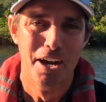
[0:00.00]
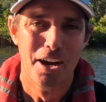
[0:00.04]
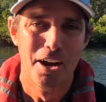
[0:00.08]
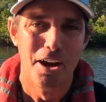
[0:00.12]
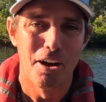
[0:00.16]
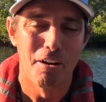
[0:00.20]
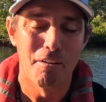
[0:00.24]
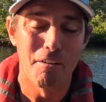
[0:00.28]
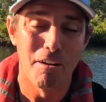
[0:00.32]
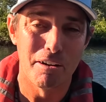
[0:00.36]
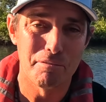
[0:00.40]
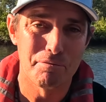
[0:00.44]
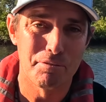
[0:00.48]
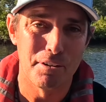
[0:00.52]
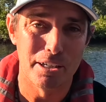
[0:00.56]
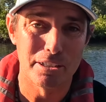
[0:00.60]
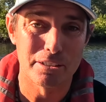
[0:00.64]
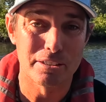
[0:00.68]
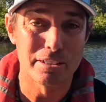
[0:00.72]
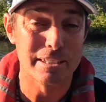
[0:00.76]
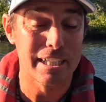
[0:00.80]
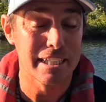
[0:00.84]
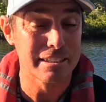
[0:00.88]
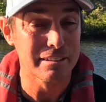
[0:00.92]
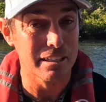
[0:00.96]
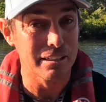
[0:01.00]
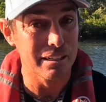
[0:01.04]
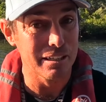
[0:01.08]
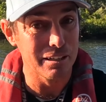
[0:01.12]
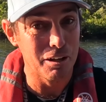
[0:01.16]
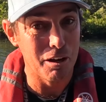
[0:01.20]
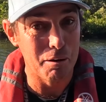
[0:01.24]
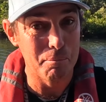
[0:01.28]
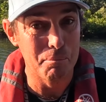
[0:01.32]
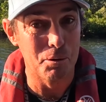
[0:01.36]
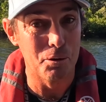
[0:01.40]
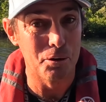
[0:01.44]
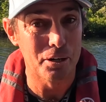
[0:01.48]
All right, folks, there's a
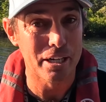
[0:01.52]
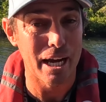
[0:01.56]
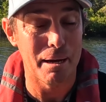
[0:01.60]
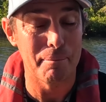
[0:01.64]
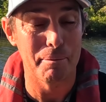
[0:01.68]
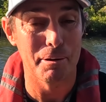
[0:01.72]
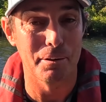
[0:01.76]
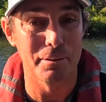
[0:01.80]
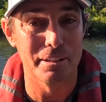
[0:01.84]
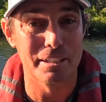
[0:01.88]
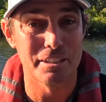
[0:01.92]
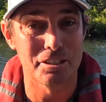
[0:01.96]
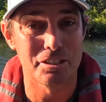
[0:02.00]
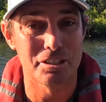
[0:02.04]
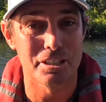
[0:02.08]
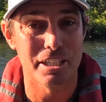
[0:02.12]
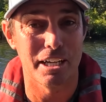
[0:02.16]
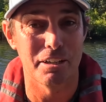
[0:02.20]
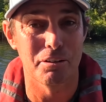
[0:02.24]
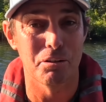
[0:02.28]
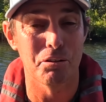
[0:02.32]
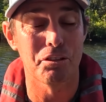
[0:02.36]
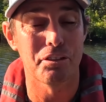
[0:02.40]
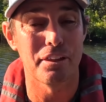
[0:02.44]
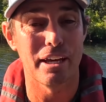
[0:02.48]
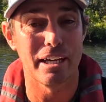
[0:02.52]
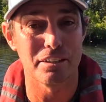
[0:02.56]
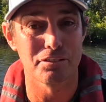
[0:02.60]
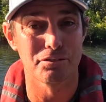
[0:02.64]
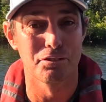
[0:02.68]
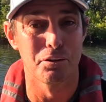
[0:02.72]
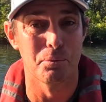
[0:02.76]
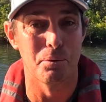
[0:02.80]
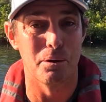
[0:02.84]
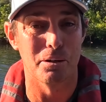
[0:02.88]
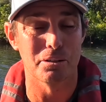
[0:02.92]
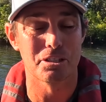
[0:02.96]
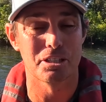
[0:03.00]
lot more coming on this channel. Thanks
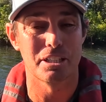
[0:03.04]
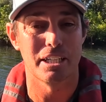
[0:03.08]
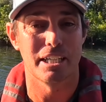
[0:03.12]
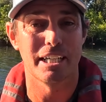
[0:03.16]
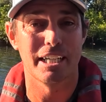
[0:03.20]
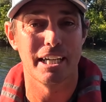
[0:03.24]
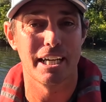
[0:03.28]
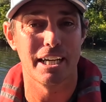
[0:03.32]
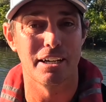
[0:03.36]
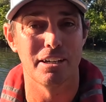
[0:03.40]
for watching.